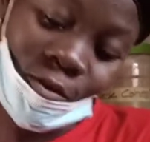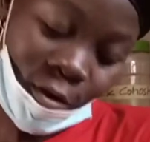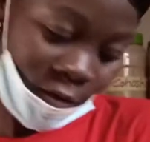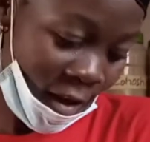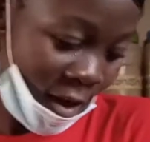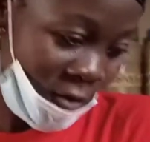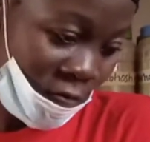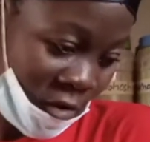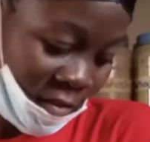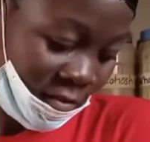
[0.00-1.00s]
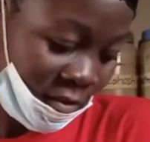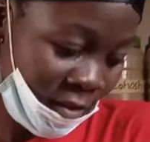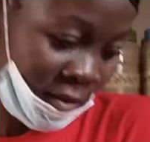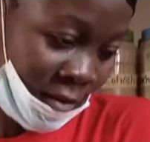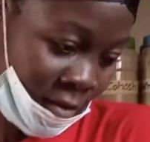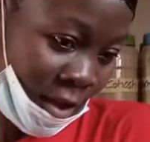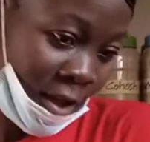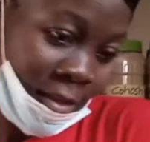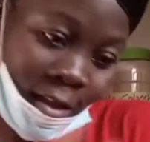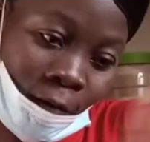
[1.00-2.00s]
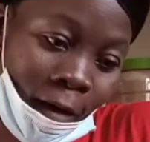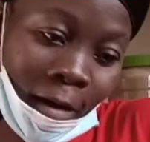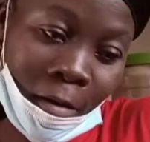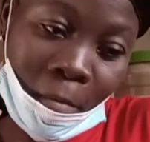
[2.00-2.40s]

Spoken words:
of everything, adding our apple